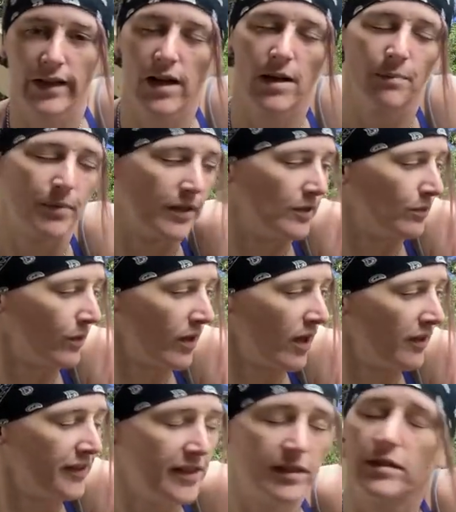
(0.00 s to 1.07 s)
up because we
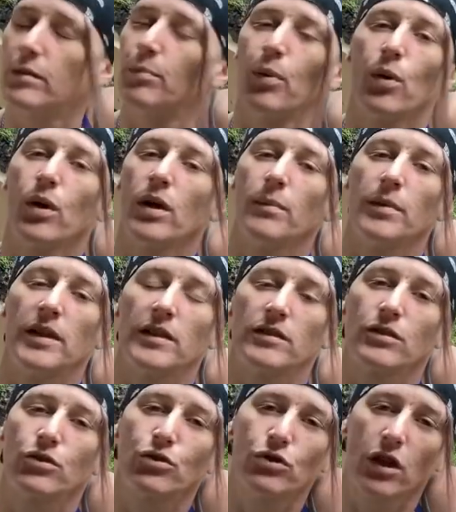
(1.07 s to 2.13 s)
all need support because the
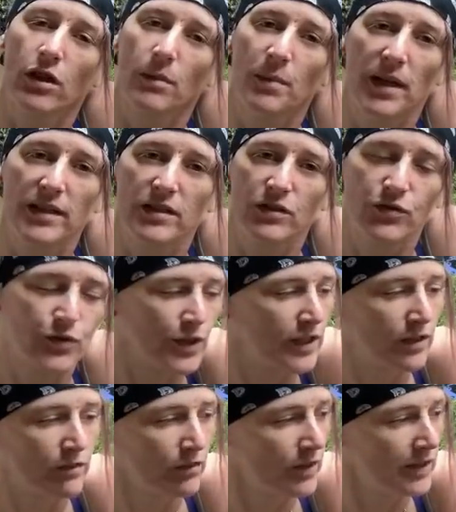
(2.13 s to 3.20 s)
struggle bus is
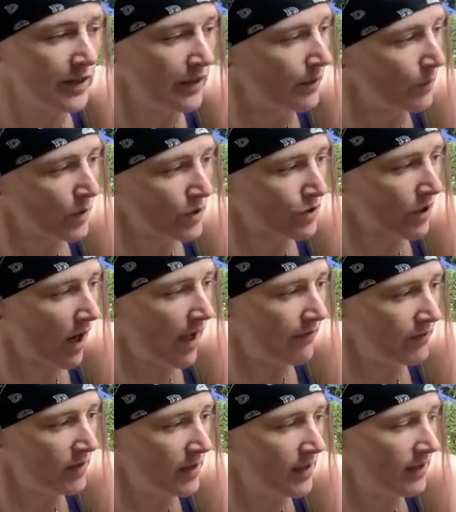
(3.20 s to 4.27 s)
freaking real and we're
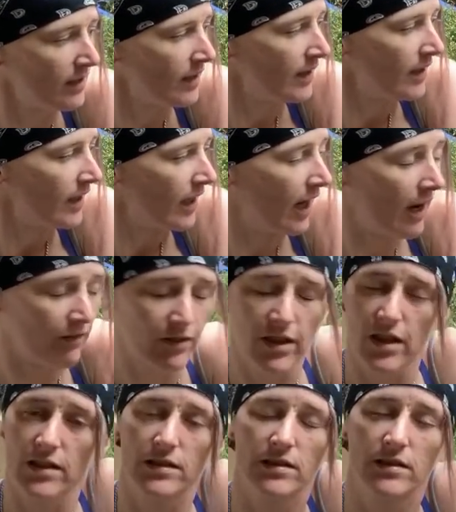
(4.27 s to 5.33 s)
driving it and
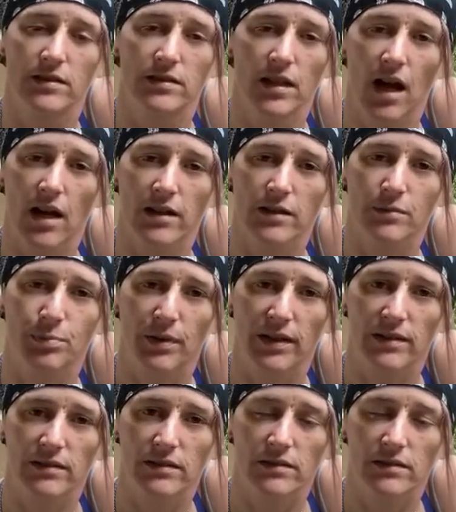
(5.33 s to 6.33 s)
everything sucks, but